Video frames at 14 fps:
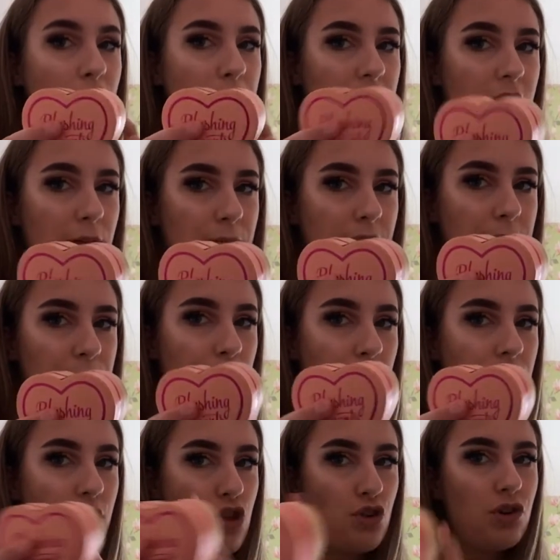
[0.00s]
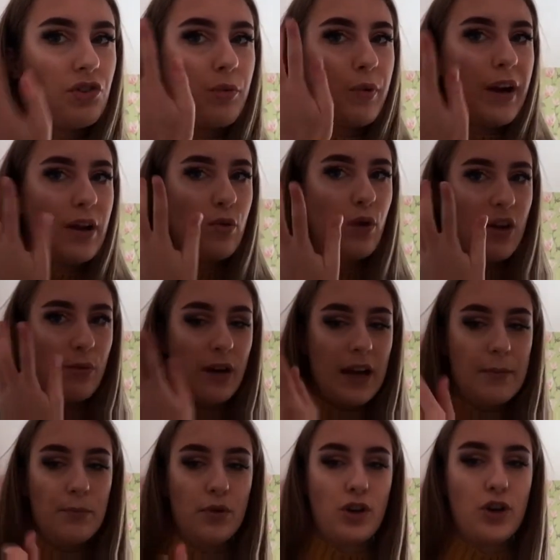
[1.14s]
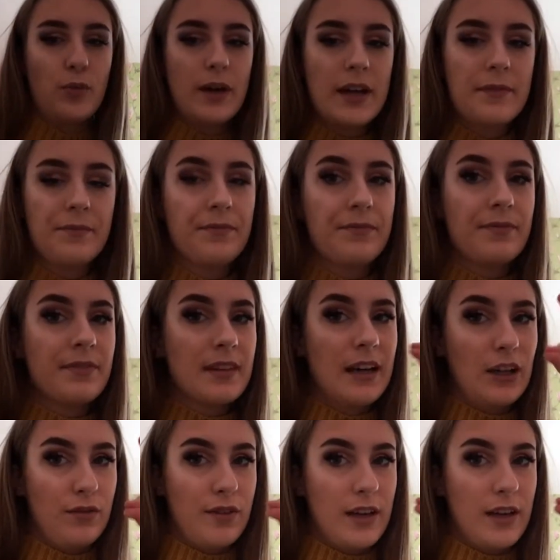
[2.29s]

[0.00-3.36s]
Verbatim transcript: pale people because it shows up like quite white but glowy. I love